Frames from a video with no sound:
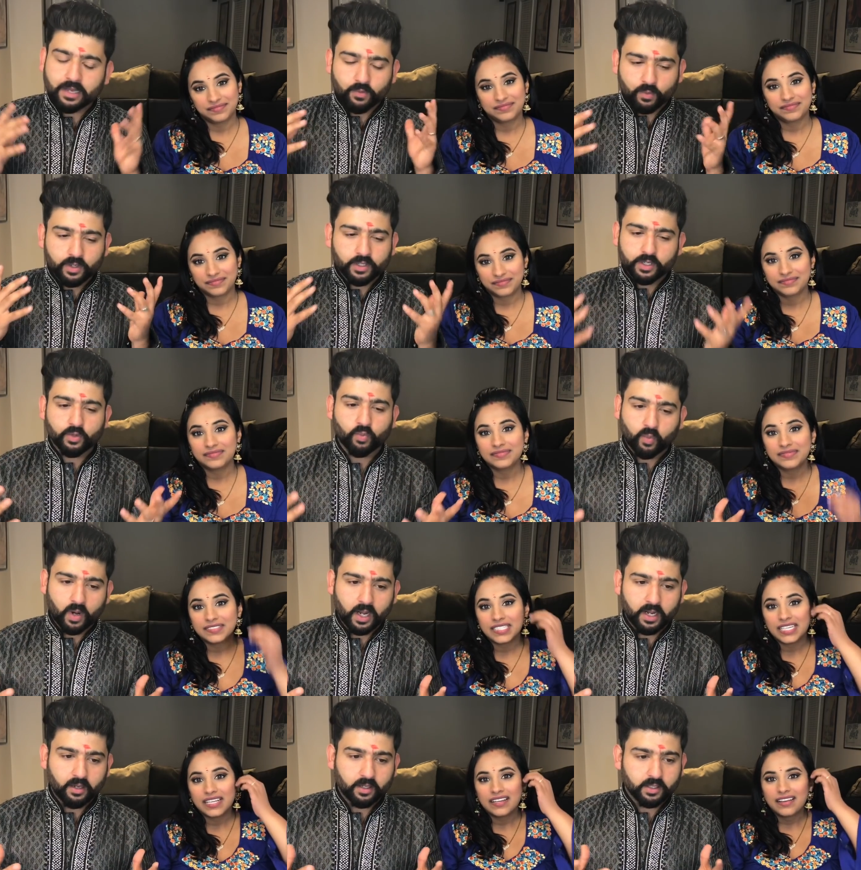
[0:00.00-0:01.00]
Speaker 1: I wondered
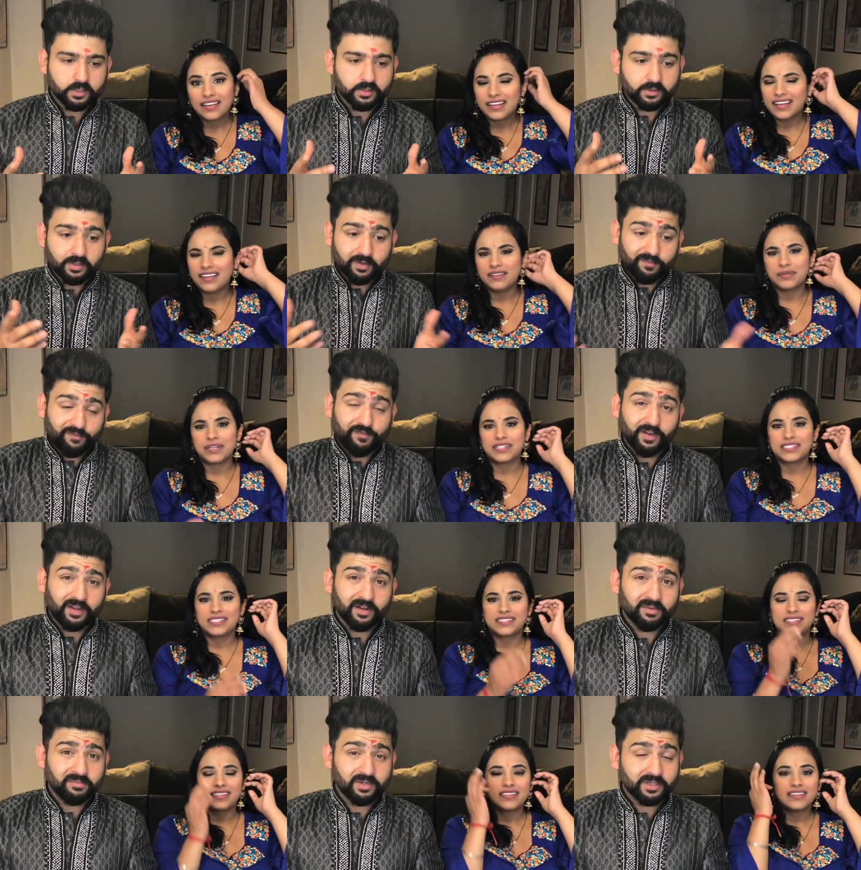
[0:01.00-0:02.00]
why because yeah,
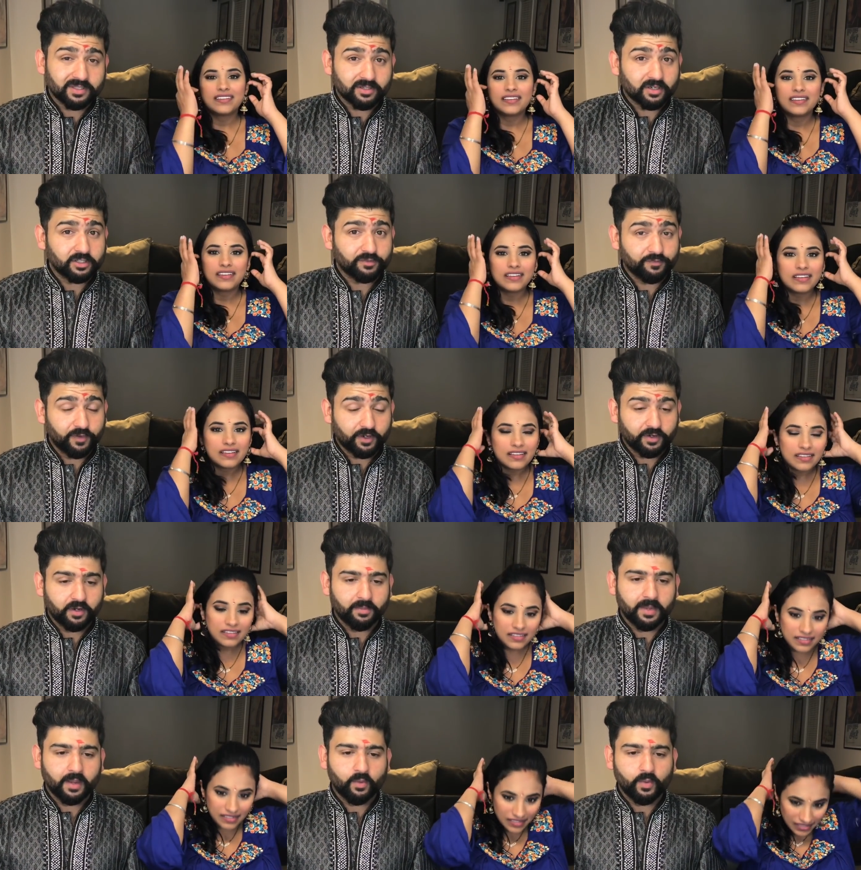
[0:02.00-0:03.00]
Vikram, it starts
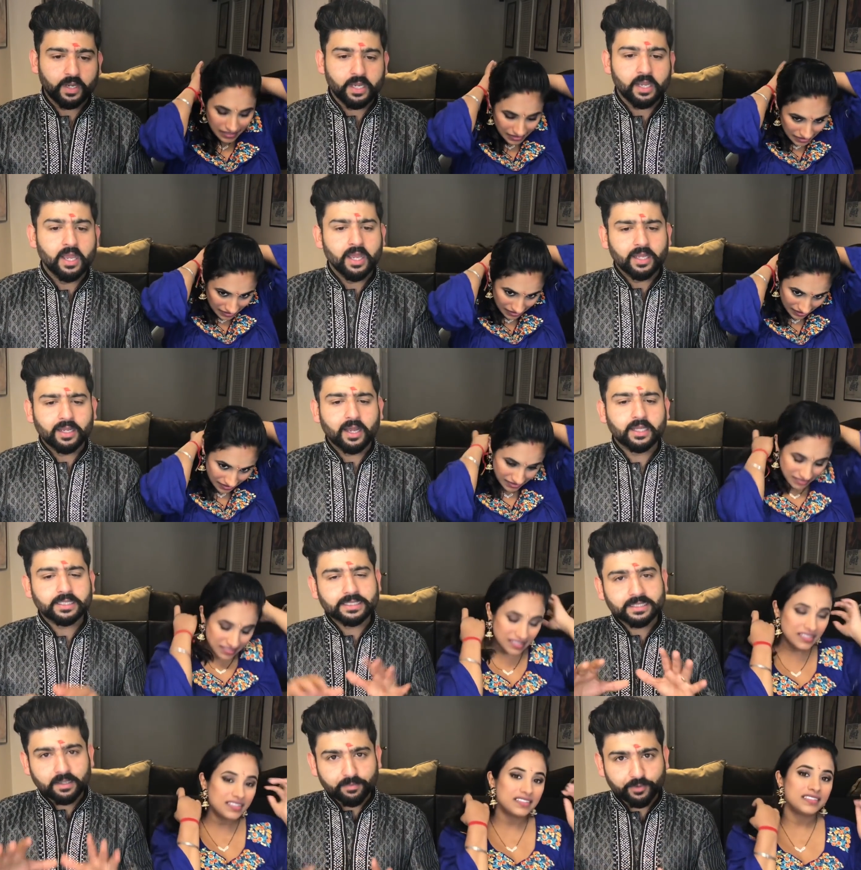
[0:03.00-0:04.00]
Vikram and we
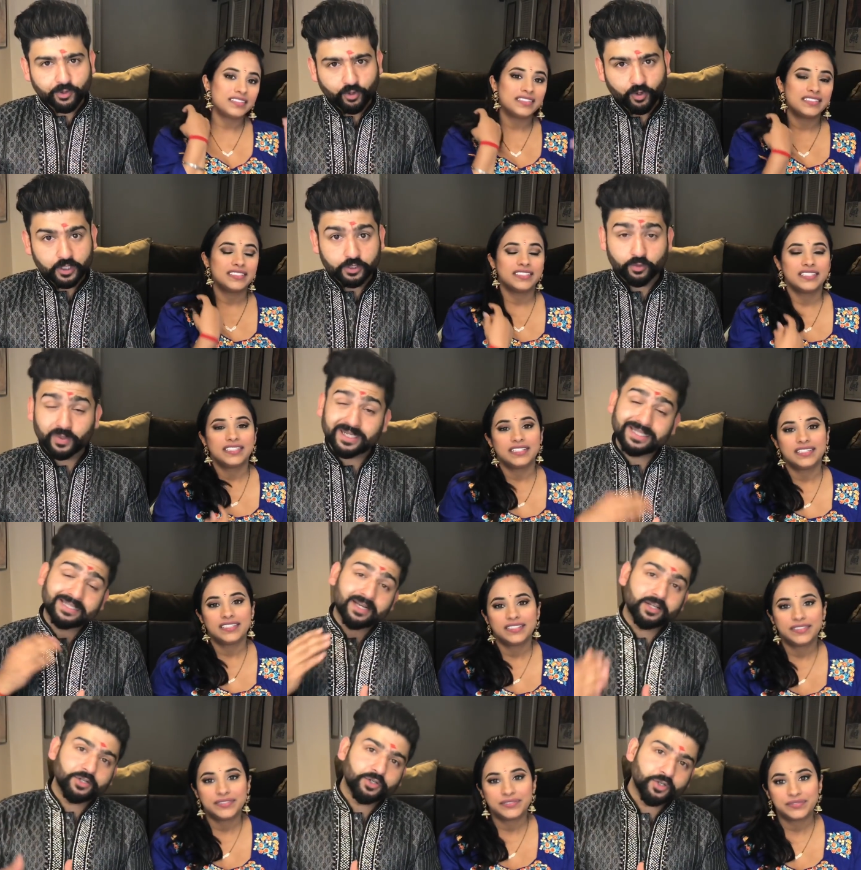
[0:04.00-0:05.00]
got some requests so we
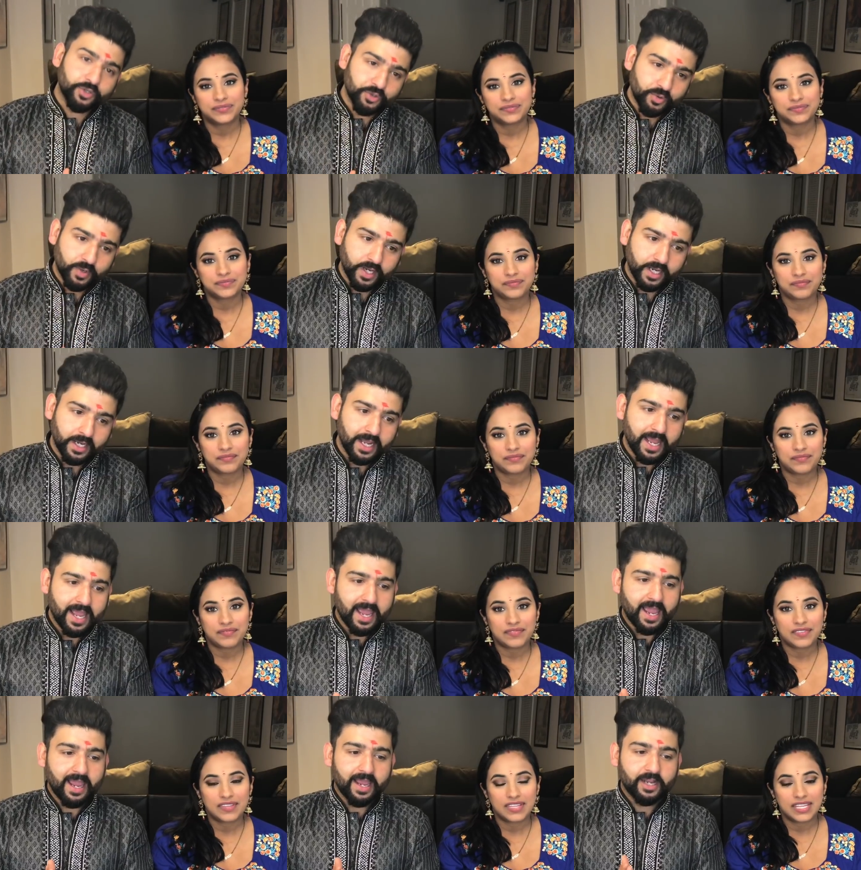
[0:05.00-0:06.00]
decided to do it
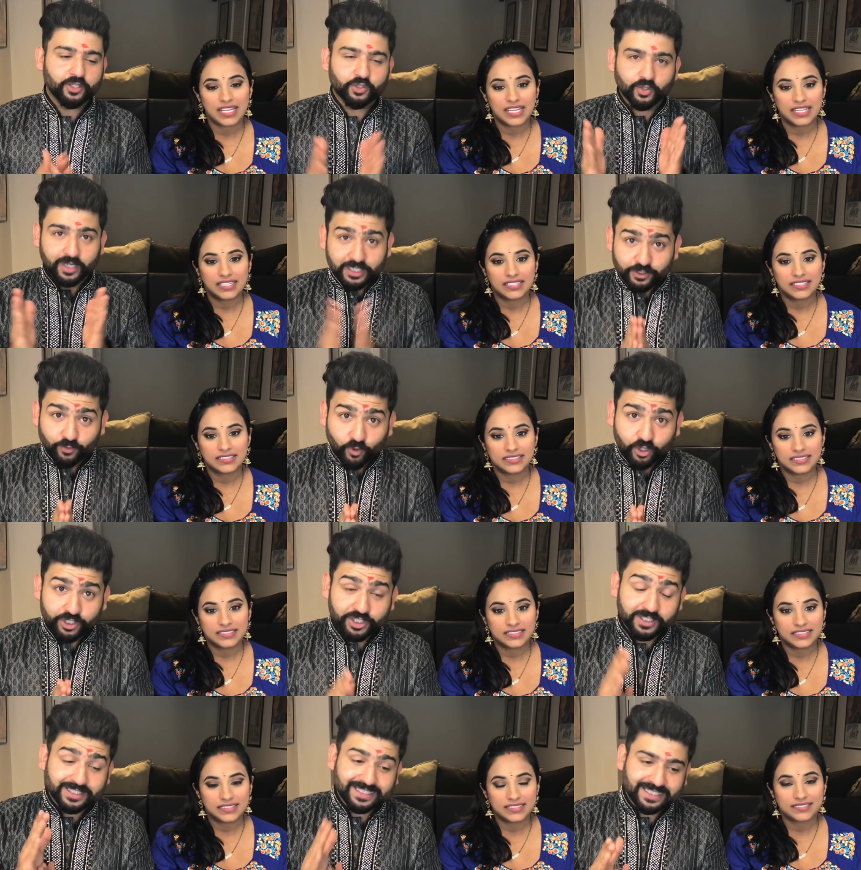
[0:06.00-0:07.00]
and so let's
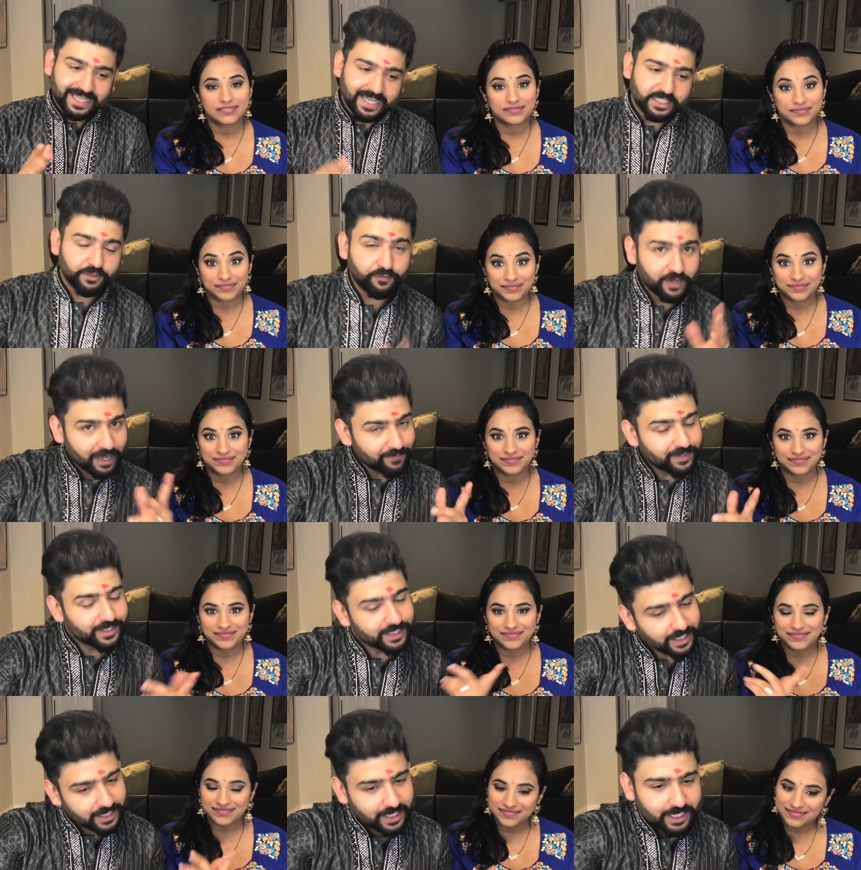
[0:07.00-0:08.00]
watch it sketch. If you haven't
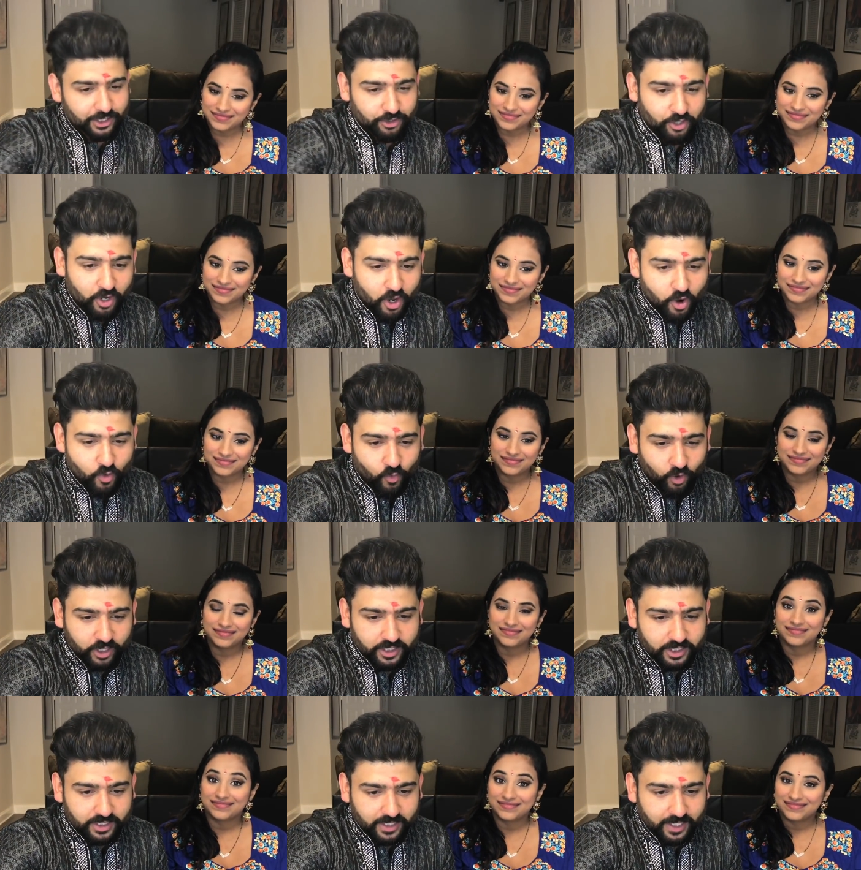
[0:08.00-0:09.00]
seen it, let's
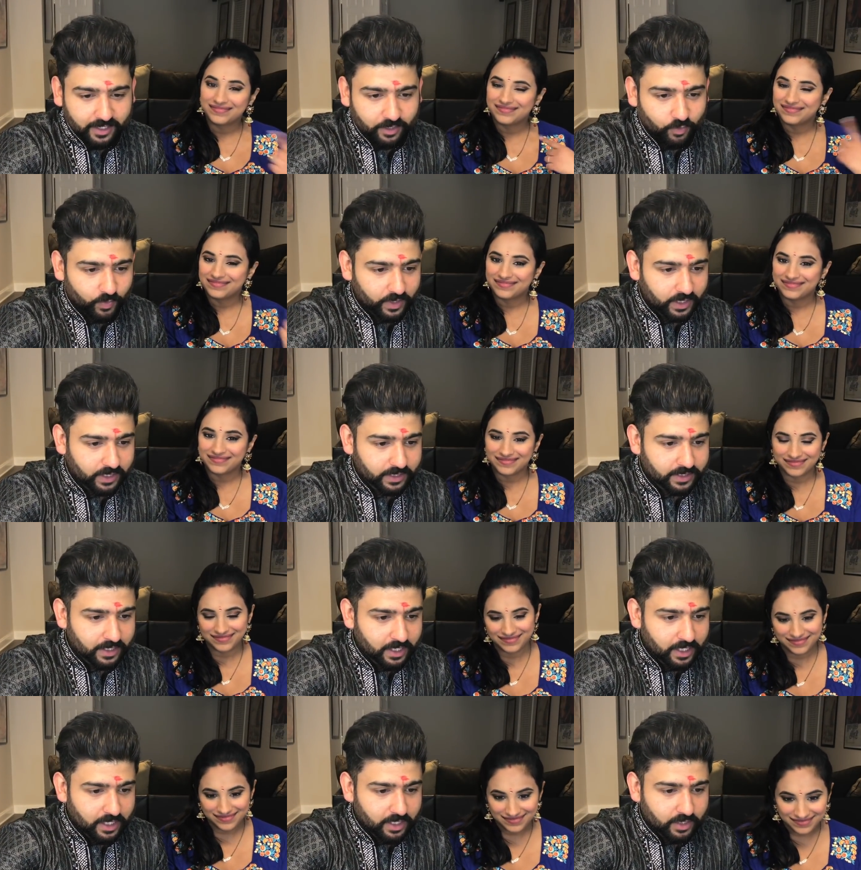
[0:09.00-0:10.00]
watch it together with
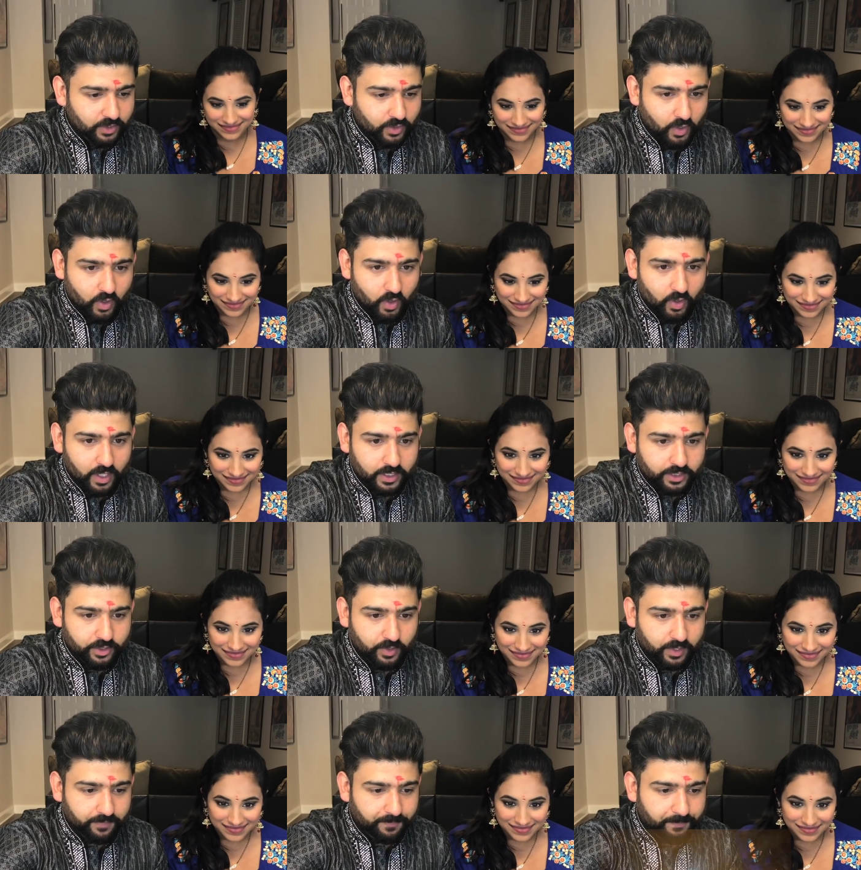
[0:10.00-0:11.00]
us. So let's
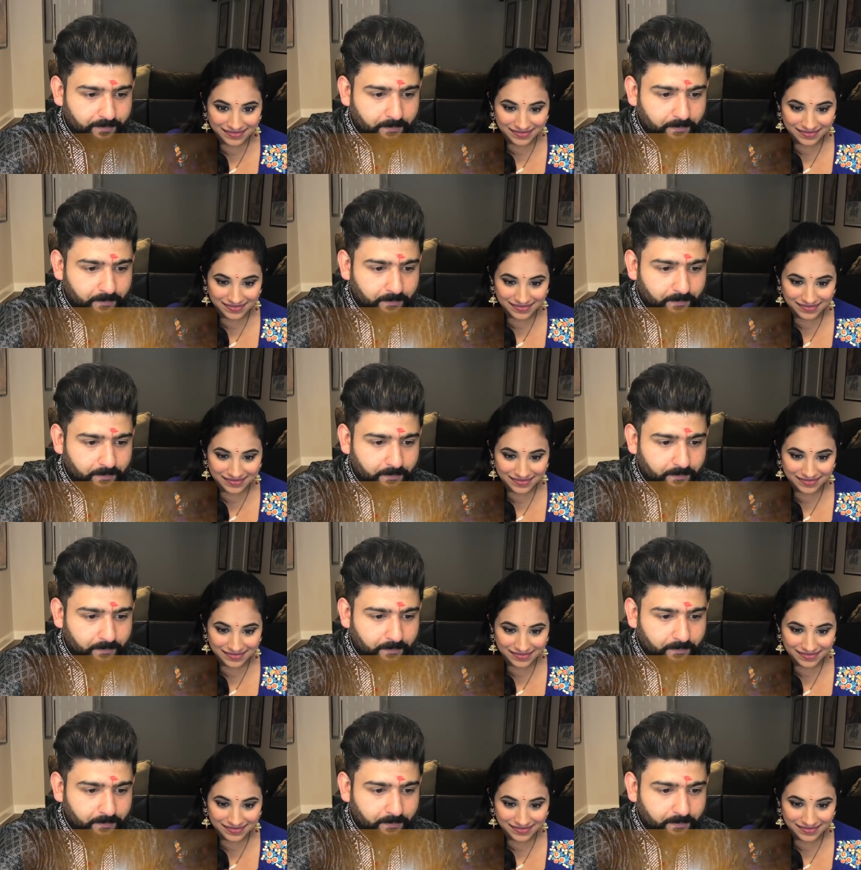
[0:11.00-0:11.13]
do it.